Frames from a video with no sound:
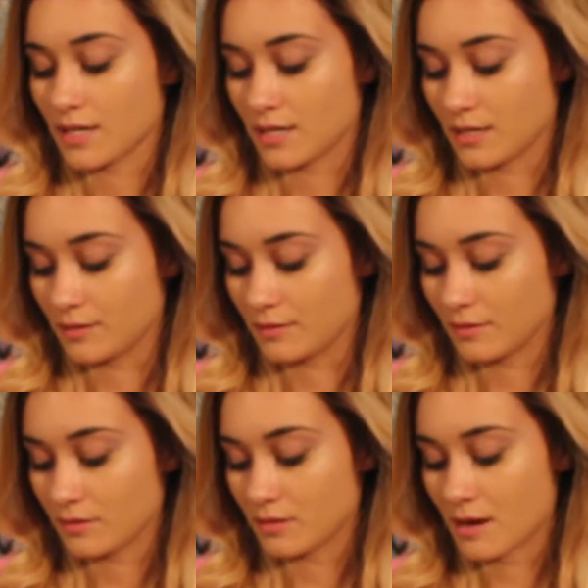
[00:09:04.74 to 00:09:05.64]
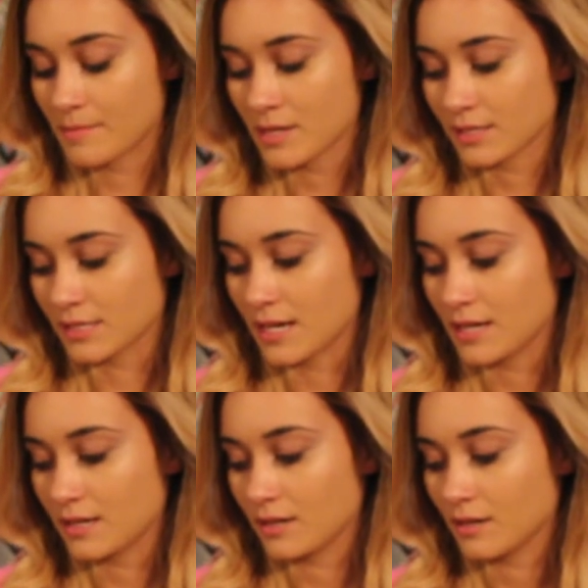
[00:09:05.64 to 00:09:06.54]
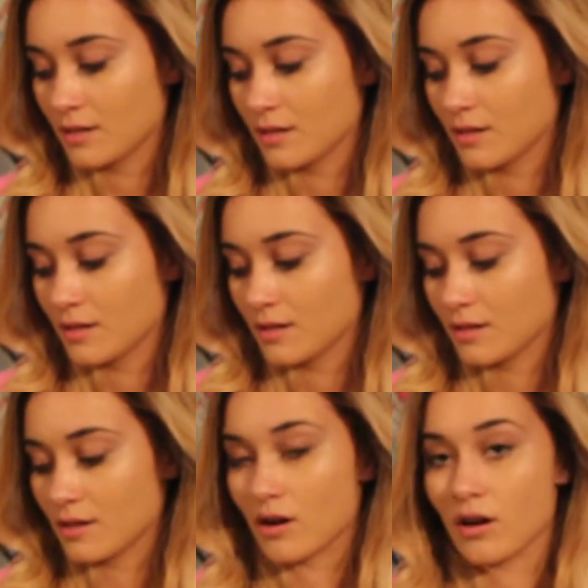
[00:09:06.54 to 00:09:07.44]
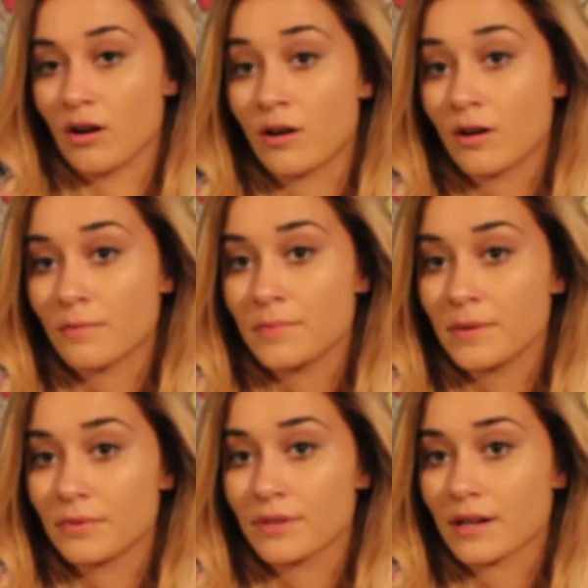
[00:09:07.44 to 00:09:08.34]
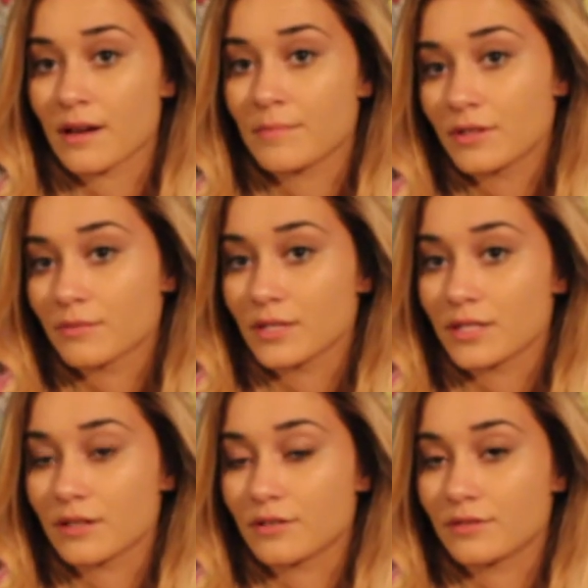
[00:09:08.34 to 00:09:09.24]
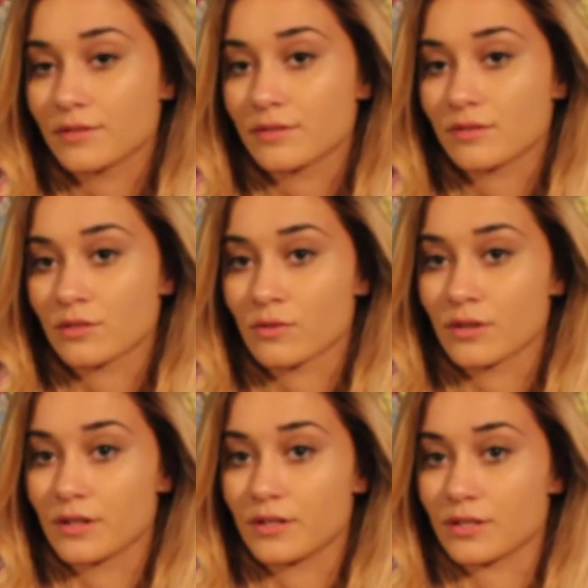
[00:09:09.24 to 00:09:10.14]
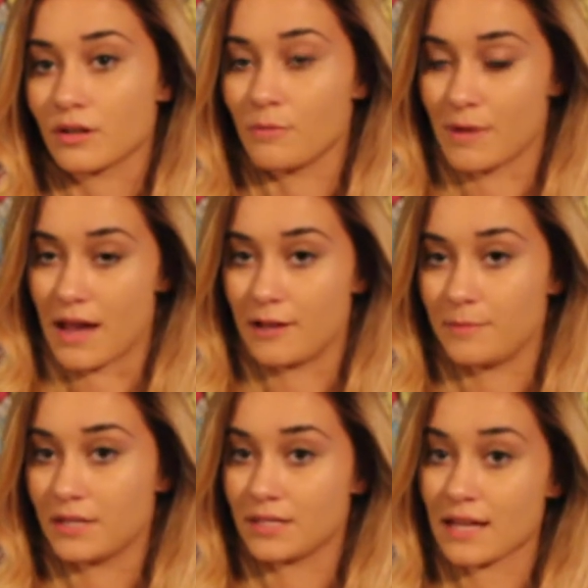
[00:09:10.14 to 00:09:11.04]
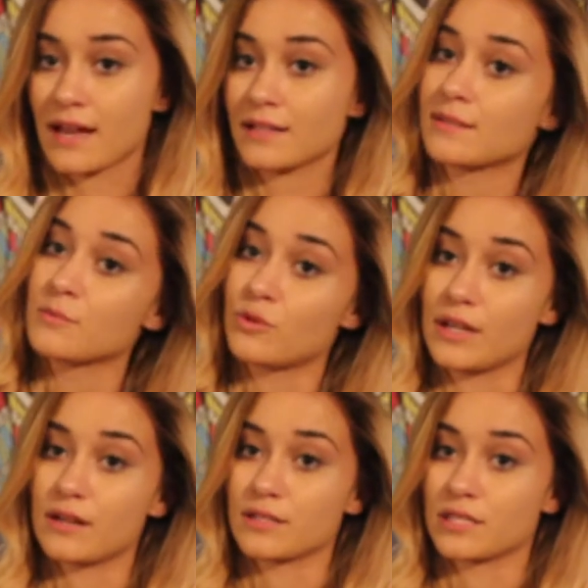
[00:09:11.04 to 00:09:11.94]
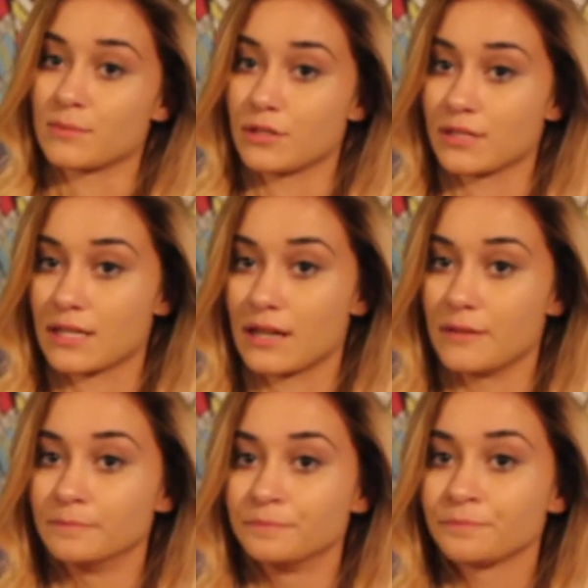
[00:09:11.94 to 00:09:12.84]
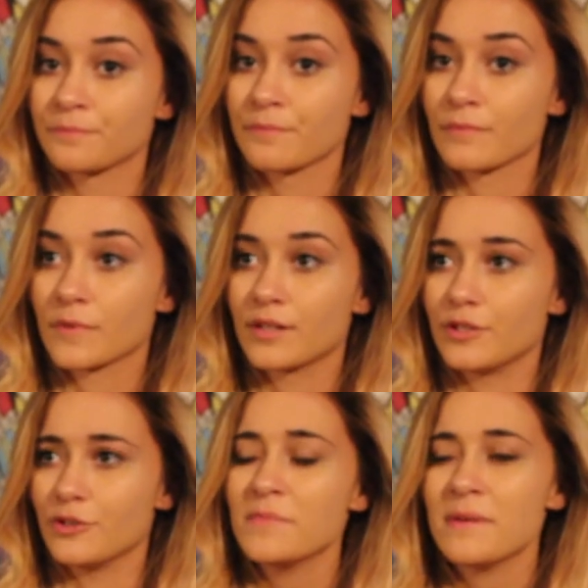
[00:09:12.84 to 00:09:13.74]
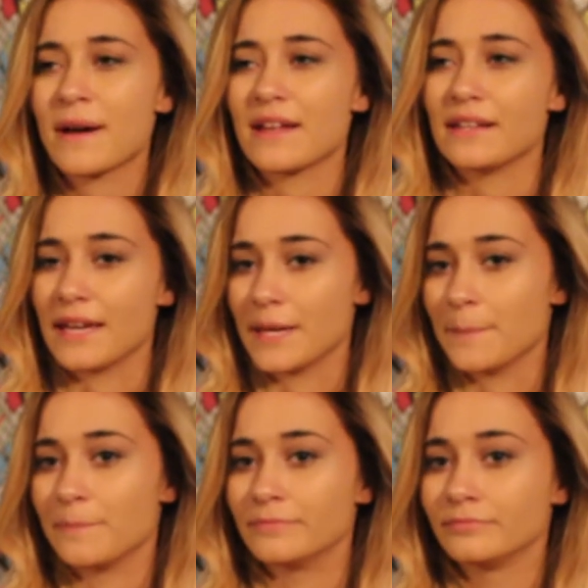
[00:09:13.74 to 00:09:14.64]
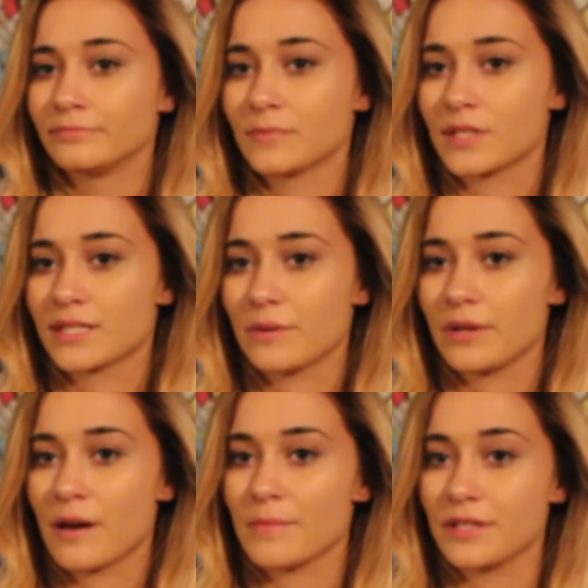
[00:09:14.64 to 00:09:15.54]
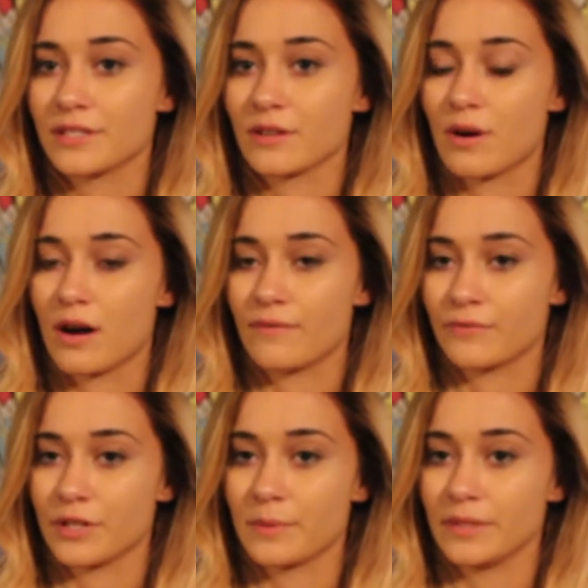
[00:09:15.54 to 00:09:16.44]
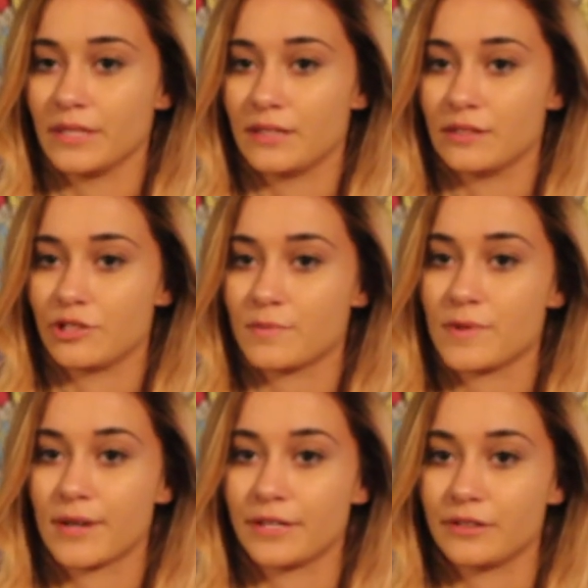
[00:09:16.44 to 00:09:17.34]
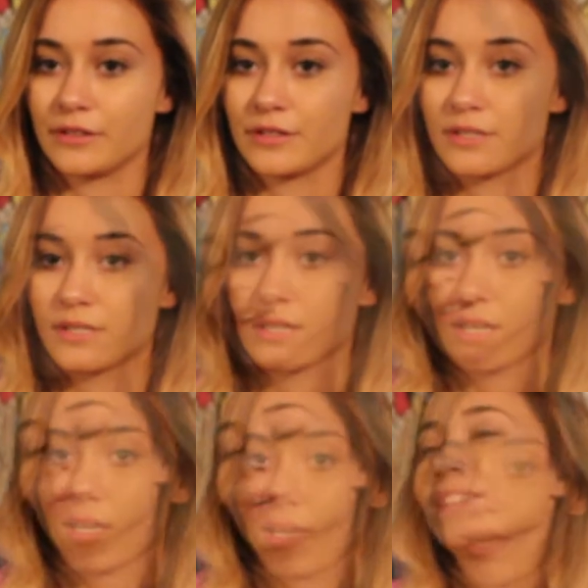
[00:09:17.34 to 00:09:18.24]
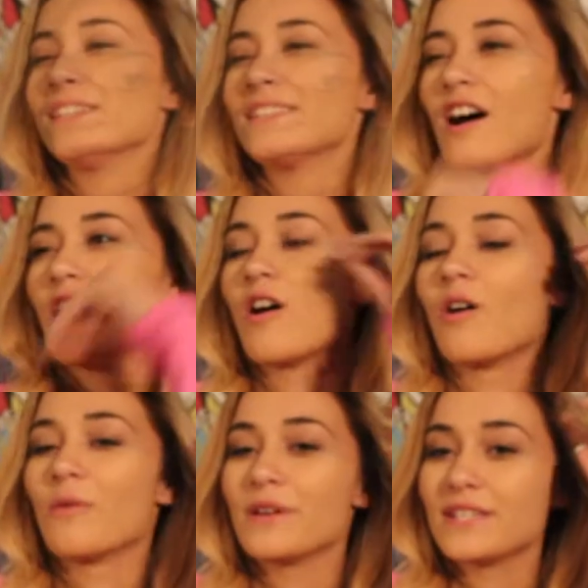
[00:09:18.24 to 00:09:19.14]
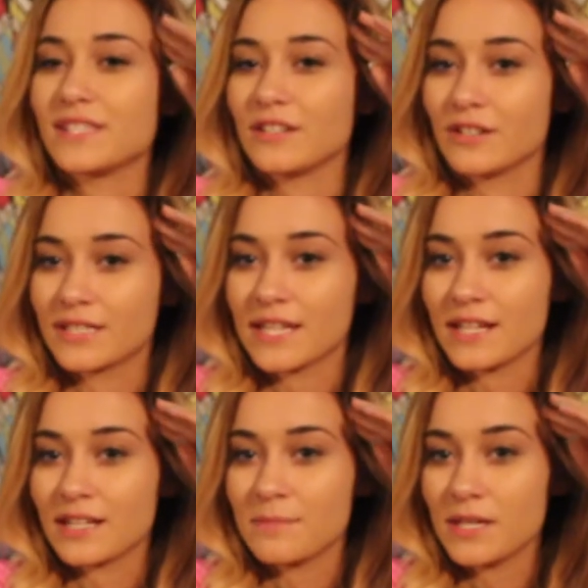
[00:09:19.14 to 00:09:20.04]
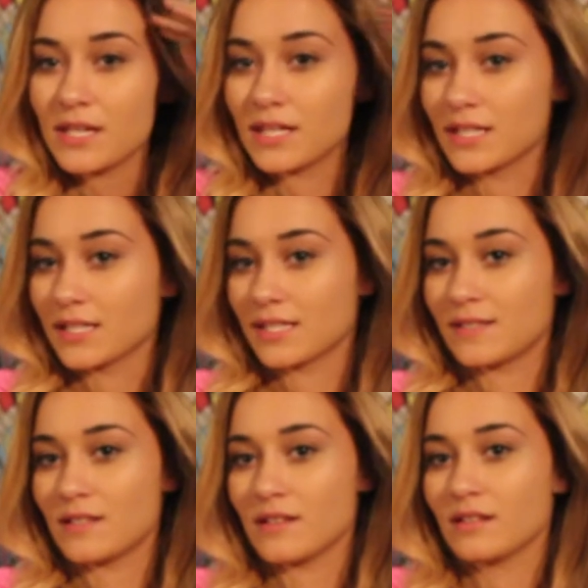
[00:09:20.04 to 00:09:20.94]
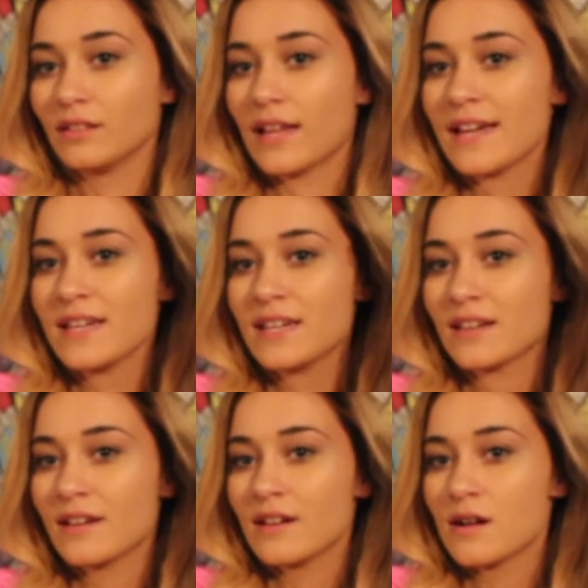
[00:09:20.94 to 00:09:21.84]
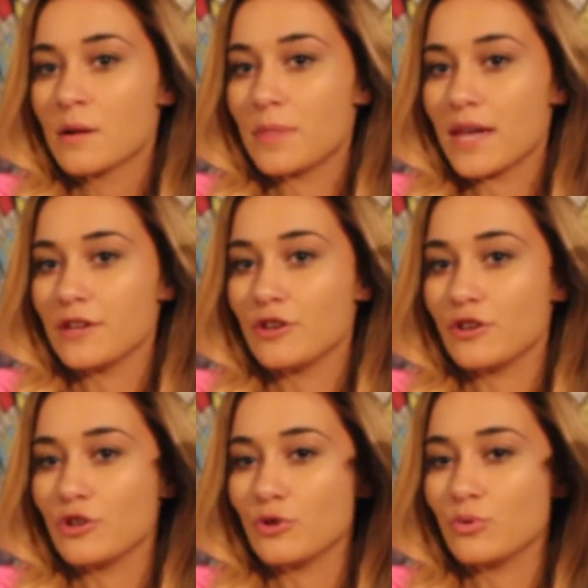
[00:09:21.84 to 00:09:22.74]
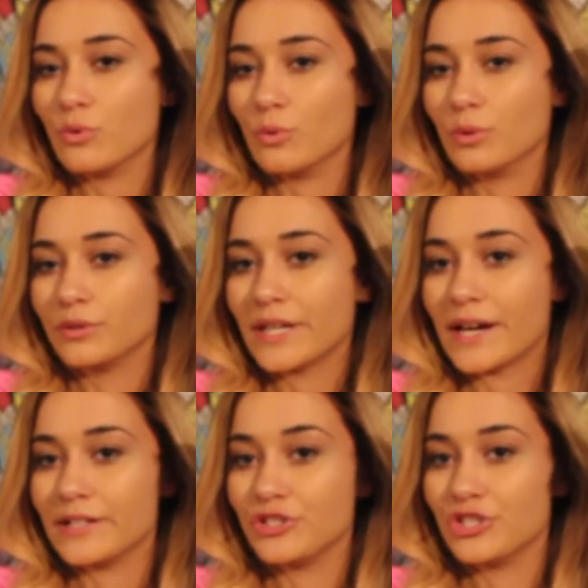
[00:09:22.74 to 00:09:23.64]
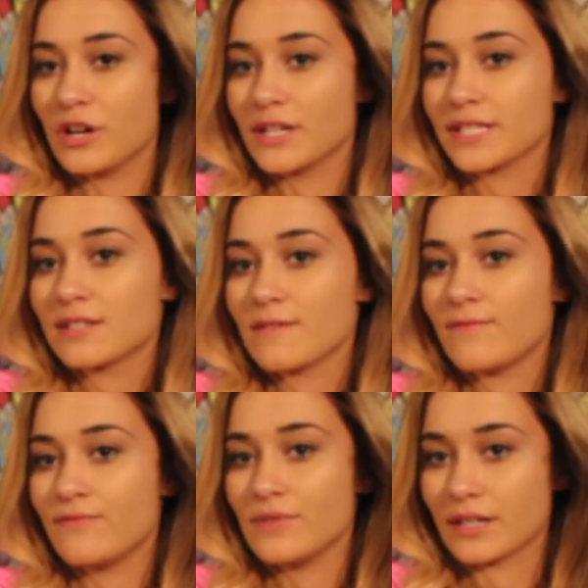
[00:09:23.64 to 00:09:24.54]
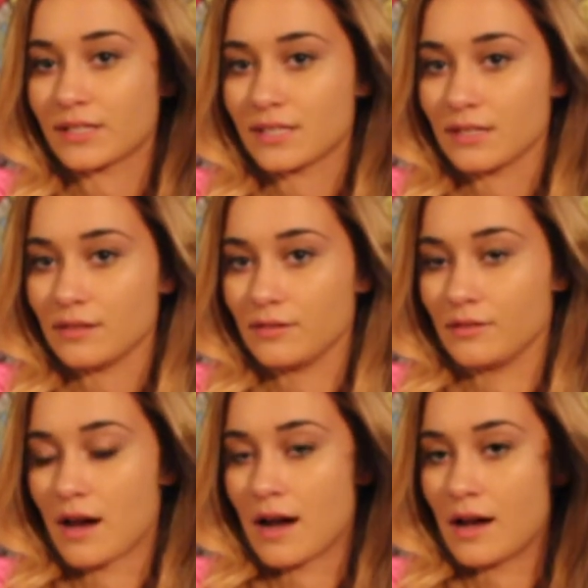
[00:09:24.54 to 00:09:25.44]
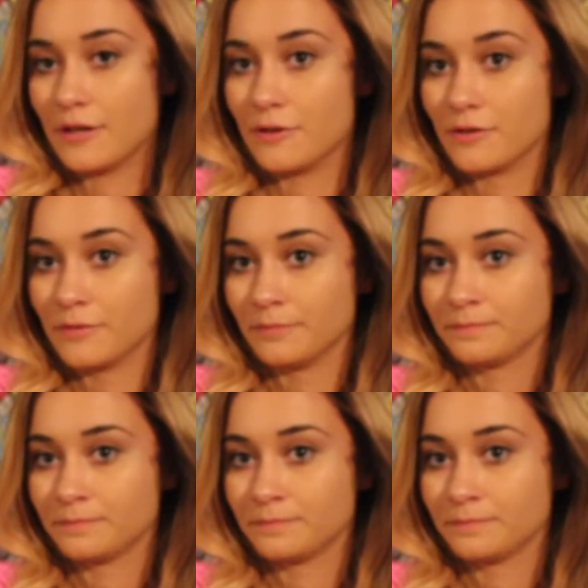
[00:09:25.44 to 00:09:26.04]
And I'm not saying all people that come into the retail stores are bad, because I had some great customers that knew me by name because they would come in so frequently and they'd just be regulars. One thing that always irritated me, and it's like they knew that I just fixed the aisle.